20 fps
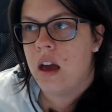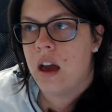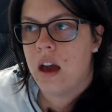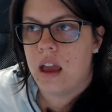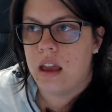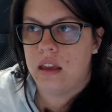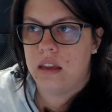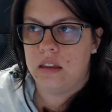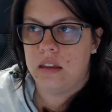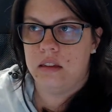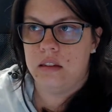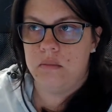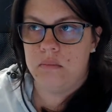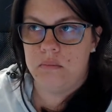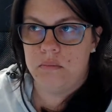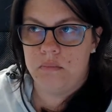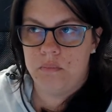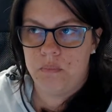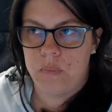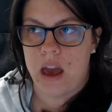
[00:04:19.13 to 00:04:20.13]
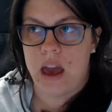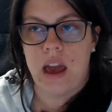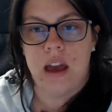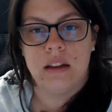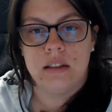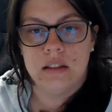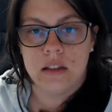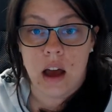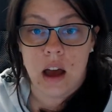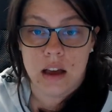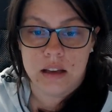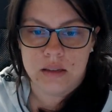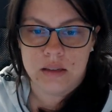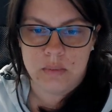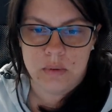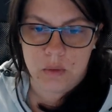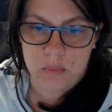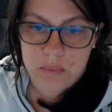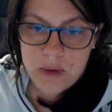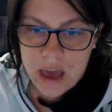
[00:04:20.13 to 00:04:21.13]
I packed a
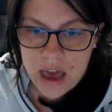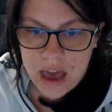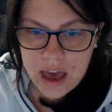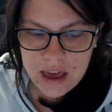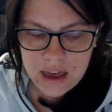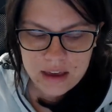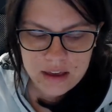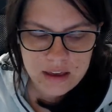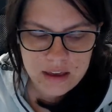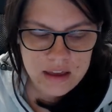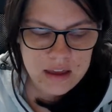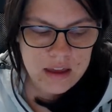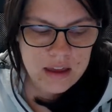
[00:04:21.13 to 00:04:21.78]
hospital bag.